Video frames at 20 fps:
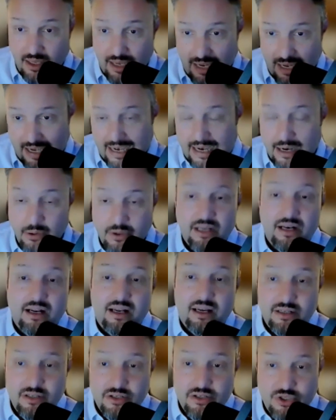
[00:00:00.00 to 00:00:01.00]
How can
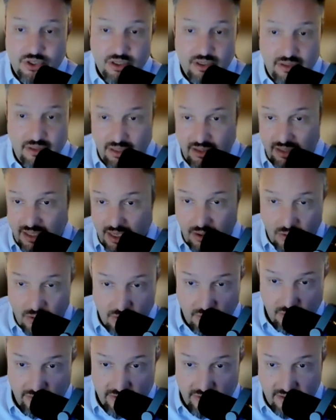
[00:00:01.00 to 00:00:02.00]
I ensure that that
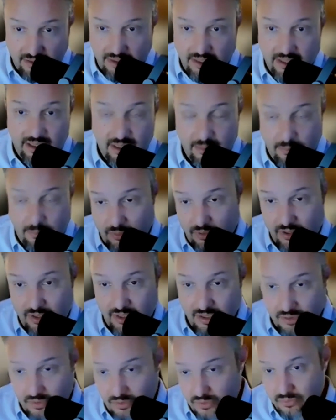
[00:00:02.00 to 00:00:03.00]
whole doesn't line up with the
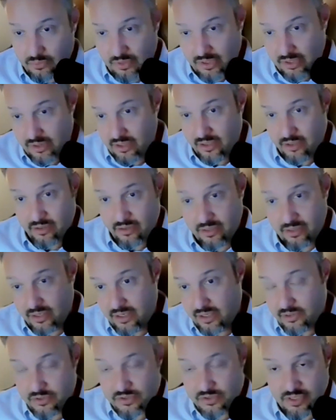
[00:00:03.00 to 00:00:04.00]
other three that are
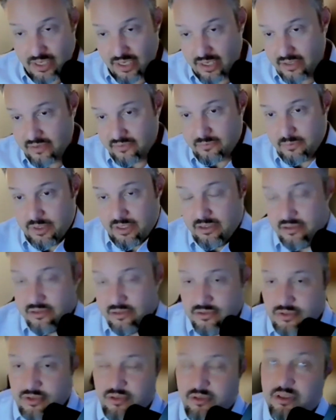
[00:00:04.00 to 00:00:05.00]
on either side of it?
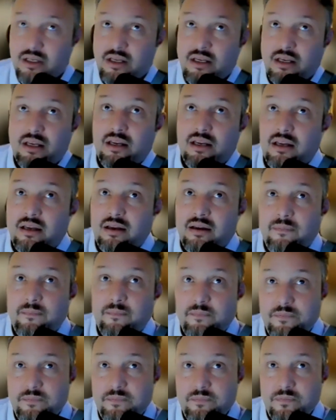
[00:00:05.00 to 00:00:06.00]
So
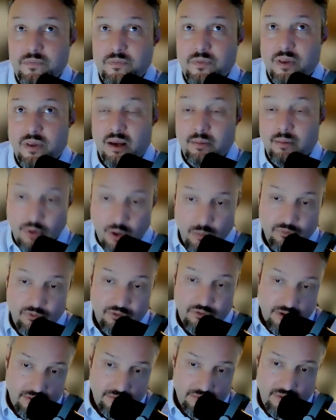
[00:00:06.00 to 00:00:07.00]
I'm
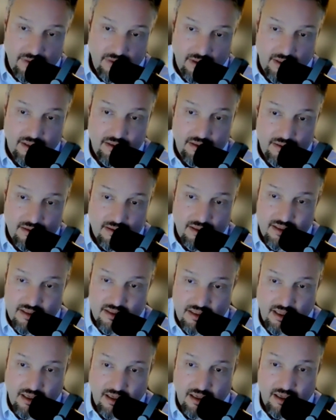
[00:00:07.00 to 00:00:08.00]
hopeful that
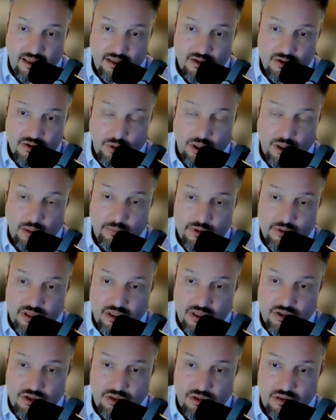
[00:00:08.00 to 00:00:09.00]
Dicerra is well
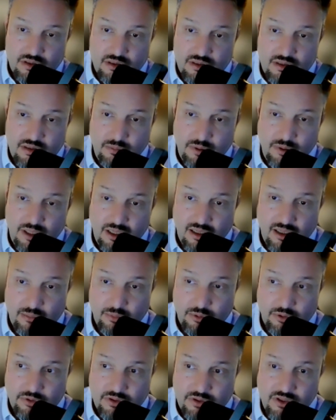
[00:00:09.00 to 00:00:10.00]
positioned to be
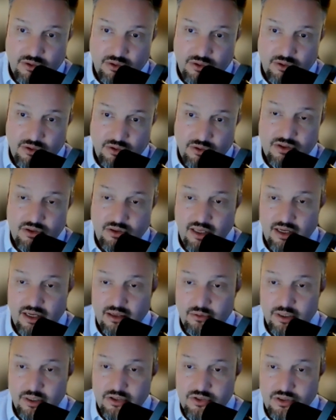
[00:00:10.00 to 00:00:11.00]
able to answer that
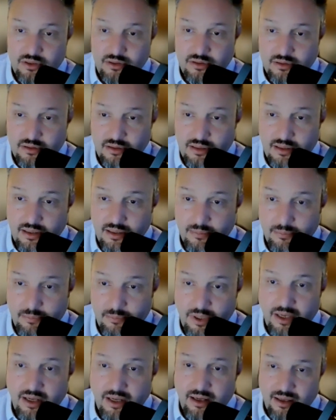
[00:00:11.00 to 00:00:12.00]
question,
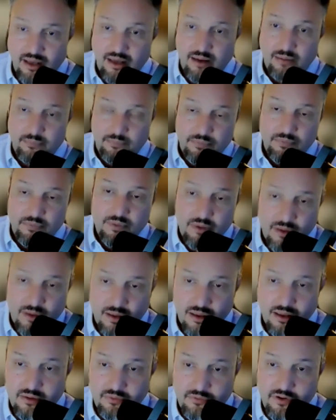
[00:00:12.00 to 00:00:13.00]
but I am
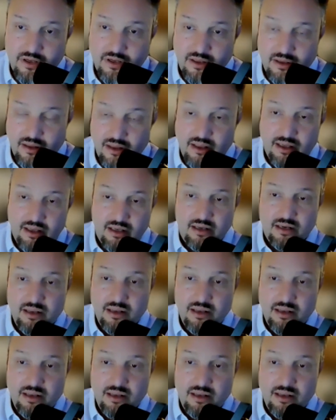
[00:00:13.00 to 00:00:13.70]
confident that